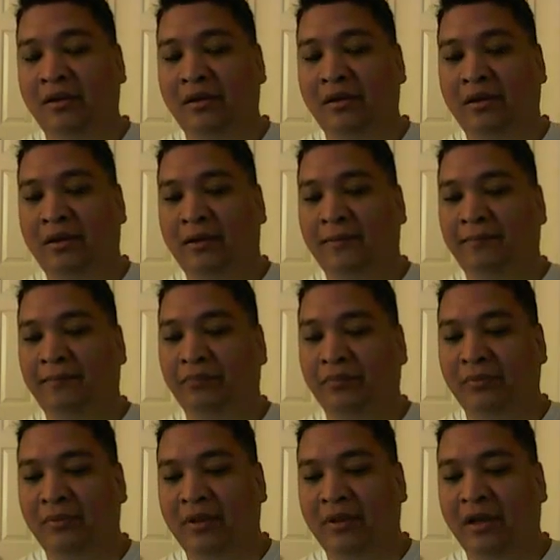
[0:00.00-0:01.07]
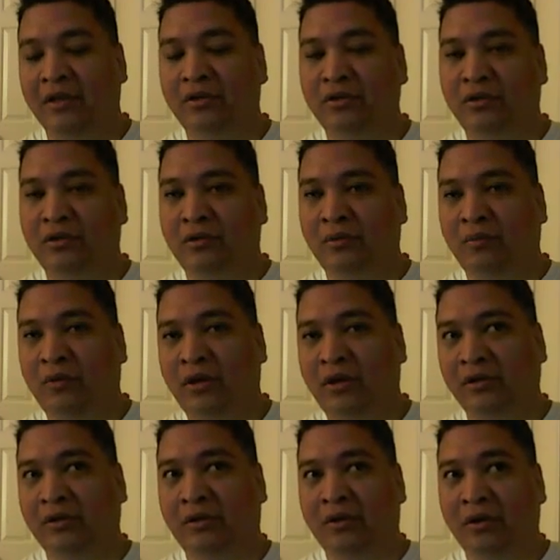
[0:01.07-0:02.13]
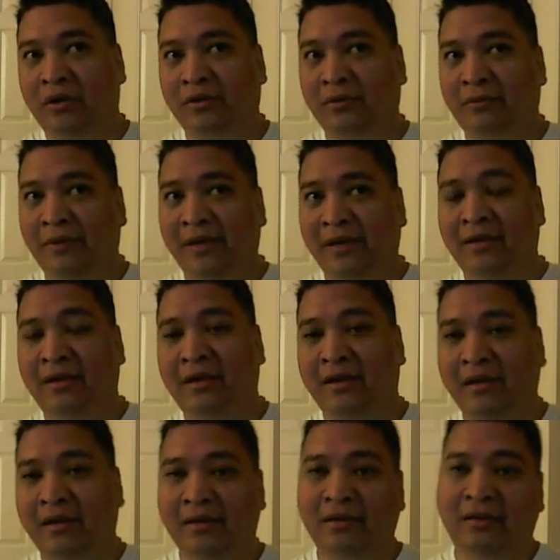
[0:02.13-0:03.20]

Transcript: I used the one called Trendline.